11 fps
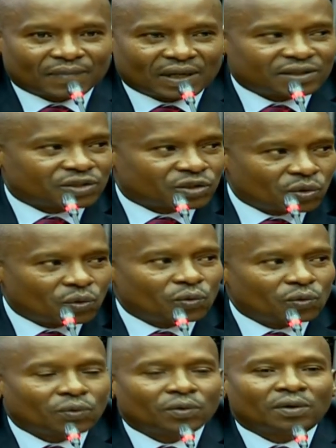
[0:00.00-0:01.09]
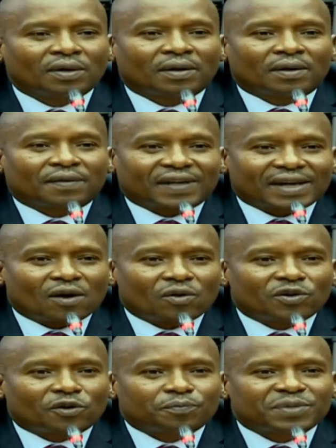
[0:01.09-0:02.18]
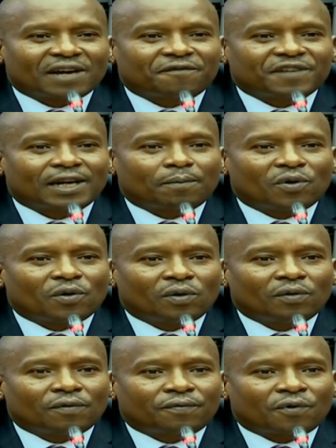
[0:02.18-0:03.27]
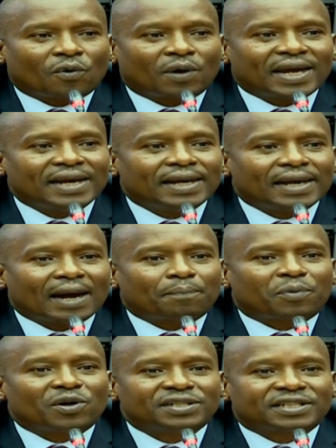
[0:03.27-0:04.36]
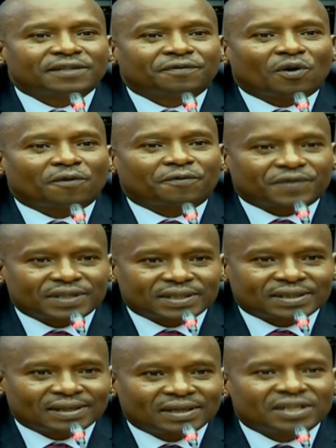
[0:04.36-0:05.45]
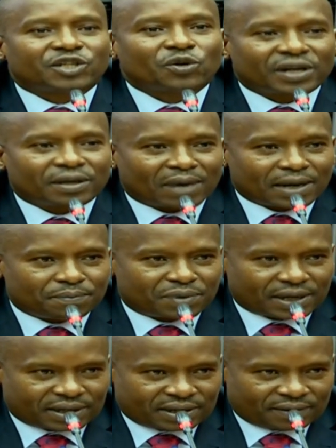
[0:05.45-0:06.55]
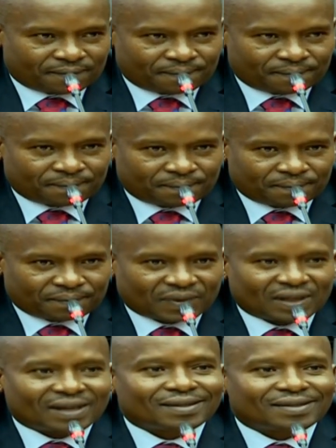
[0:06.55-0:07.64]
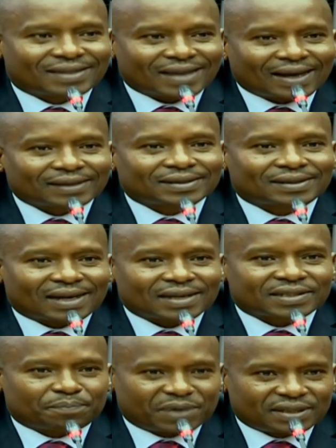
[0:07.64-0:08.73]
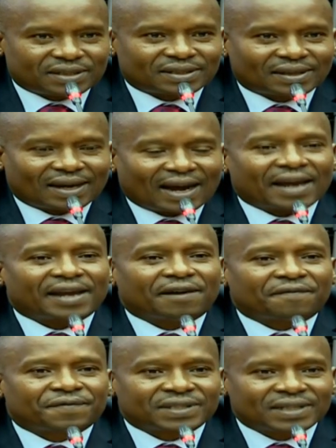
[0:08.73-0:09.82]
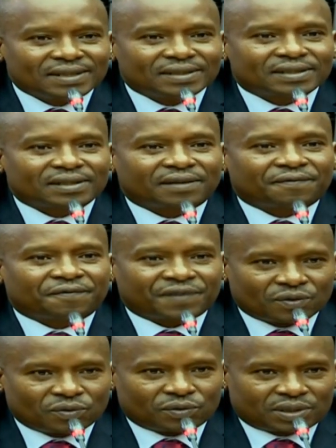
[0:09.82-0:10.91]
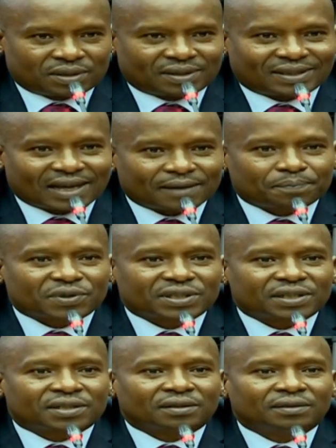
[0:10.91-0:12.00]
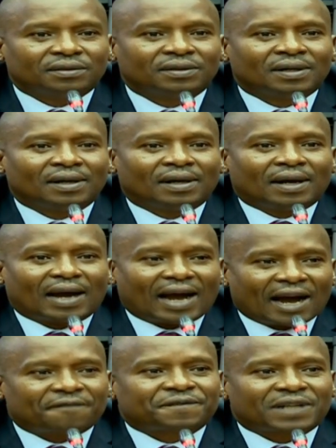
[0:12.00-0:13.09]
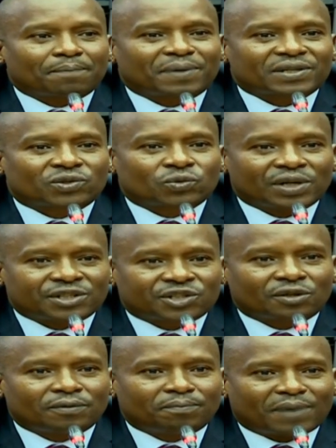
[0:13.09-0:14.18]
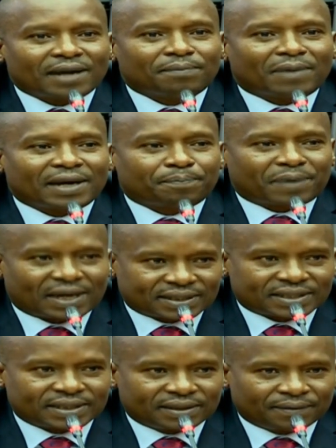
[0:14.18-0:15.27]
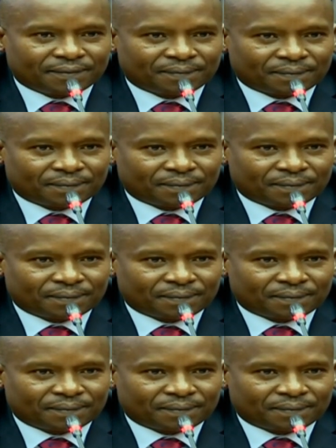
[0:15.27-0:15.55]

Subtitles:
and two, that I will not be available for any appointive office during my break. That last bit, I have since reviewed that position after persuasion by my party.